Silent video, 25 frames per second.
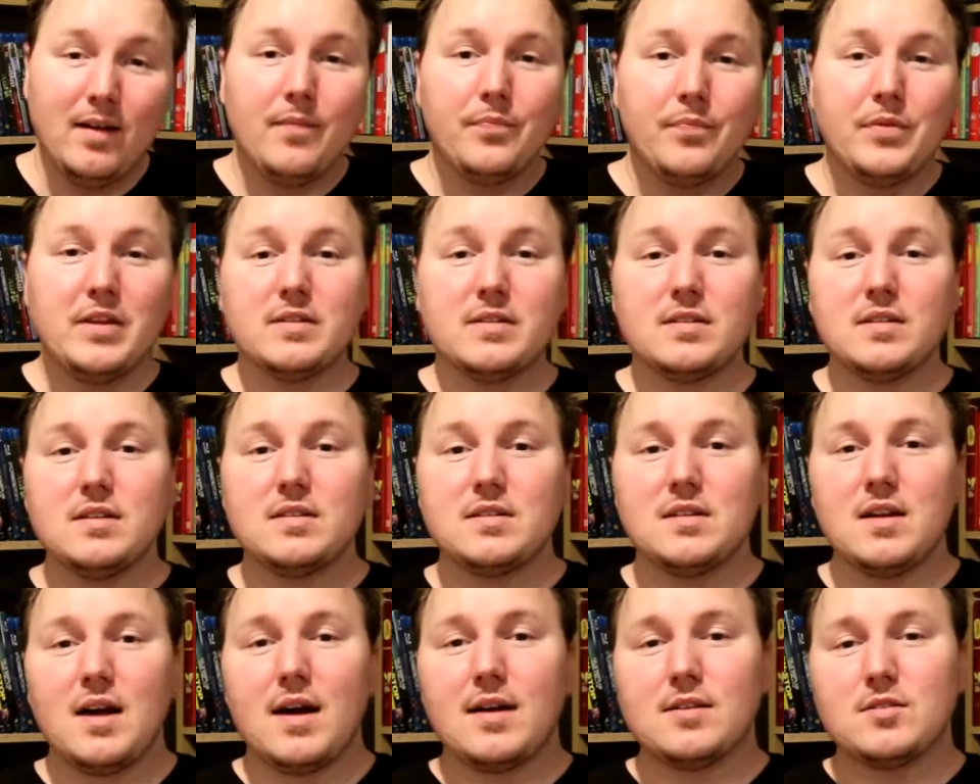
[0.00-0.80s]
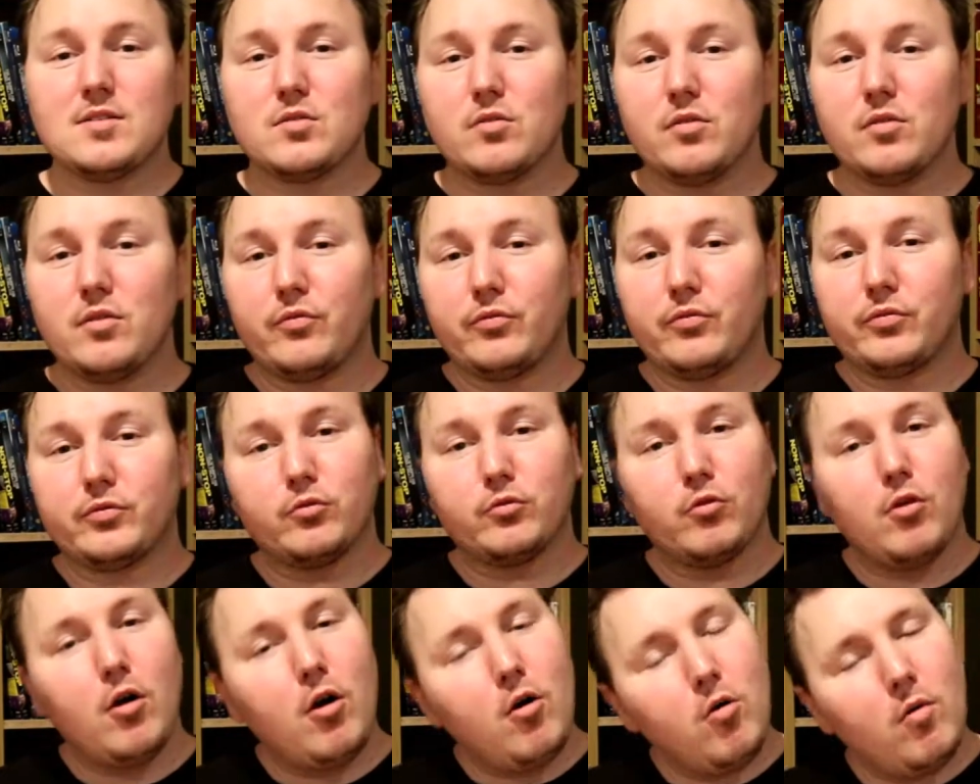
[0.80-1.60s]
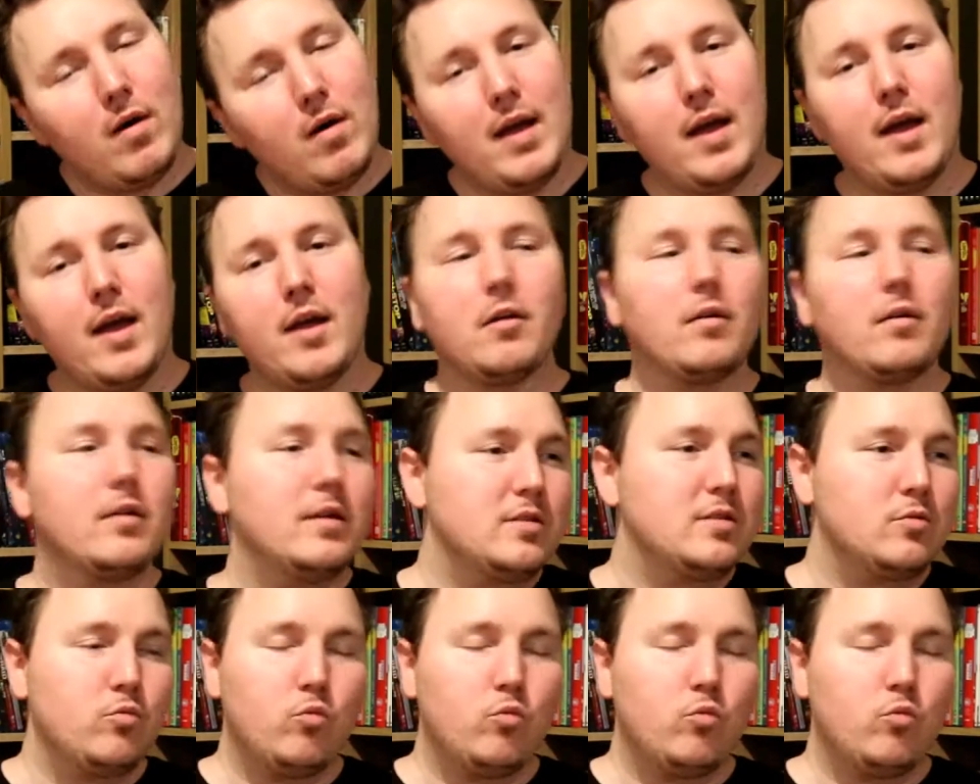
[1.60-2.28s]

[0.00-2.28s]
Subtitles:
This is not sort of throwaway or it's